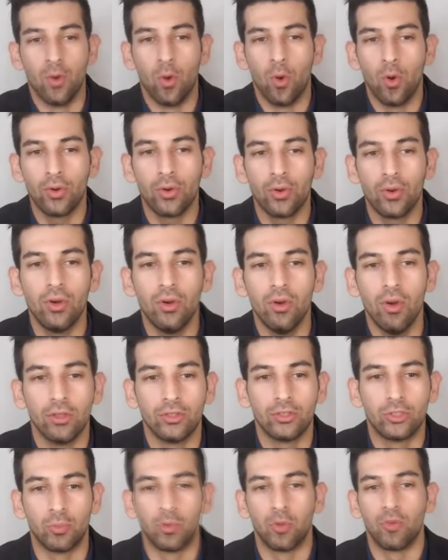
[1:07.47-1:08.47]
order
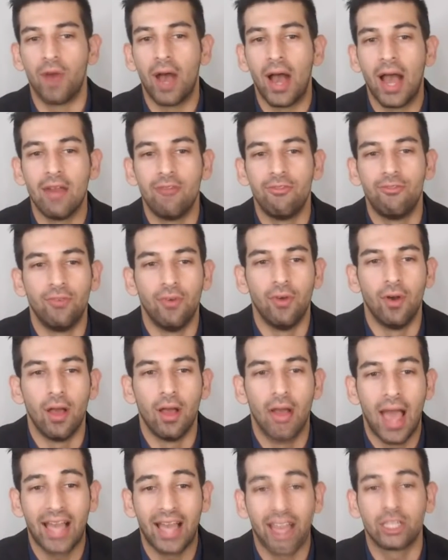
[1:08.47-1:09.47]
to provide
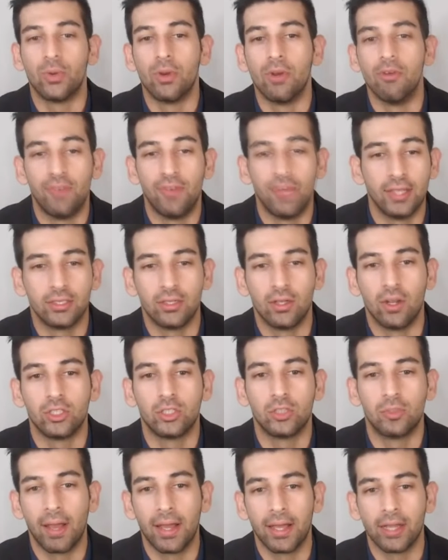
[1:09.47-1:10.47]
accurate fentanyl
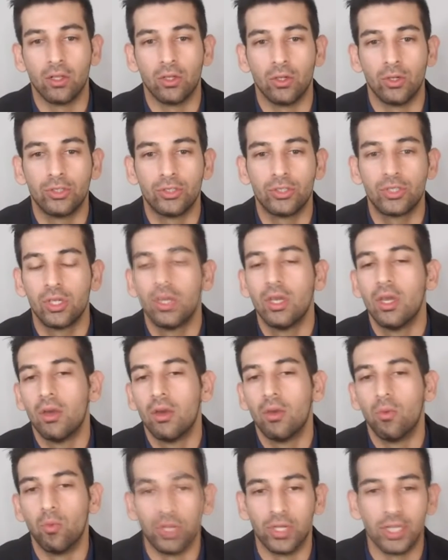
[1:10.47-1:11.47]
spike alerts,
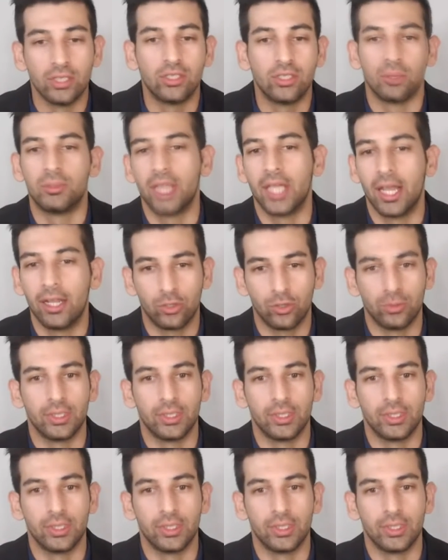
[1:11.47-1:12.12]
we need substantial